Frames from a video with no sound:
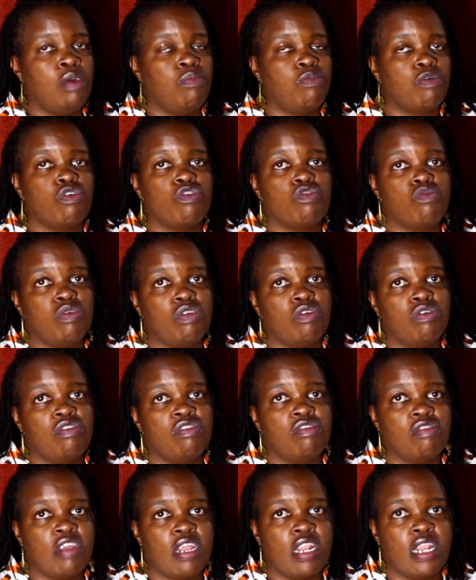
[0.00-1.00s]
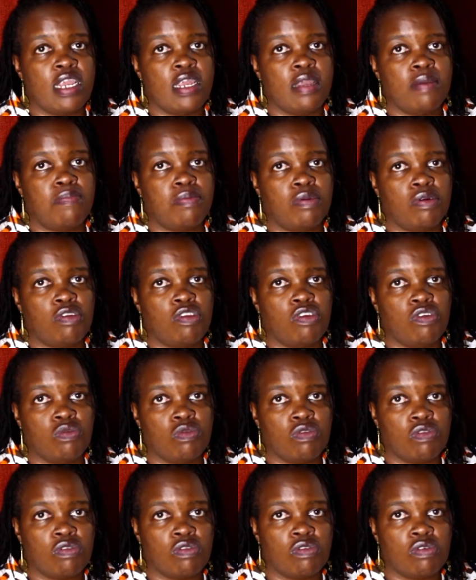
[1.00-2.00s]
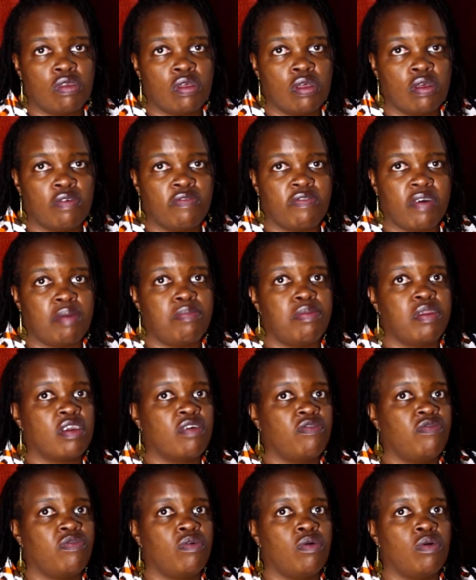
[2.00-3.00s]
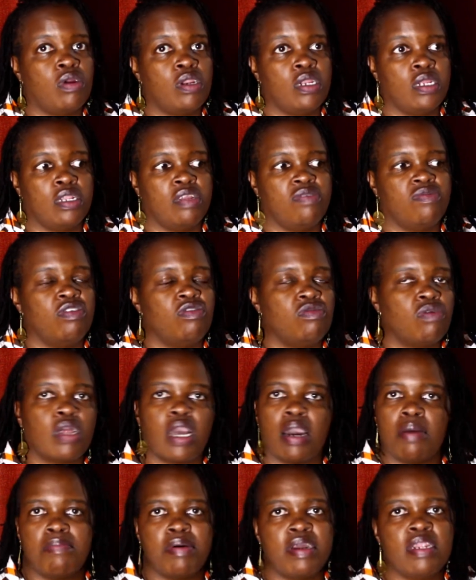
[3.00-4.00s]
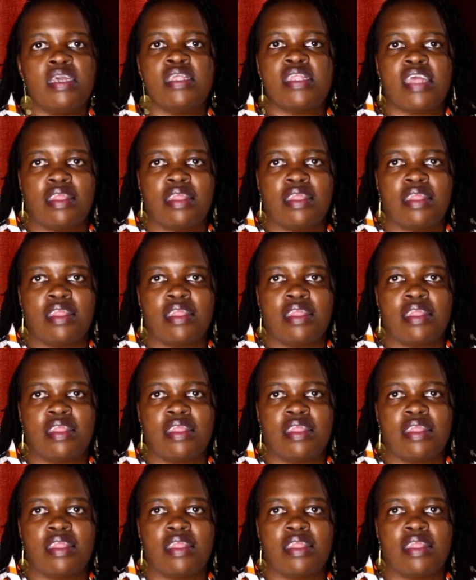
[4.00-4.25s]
because we don't really produce fabric for individual companies.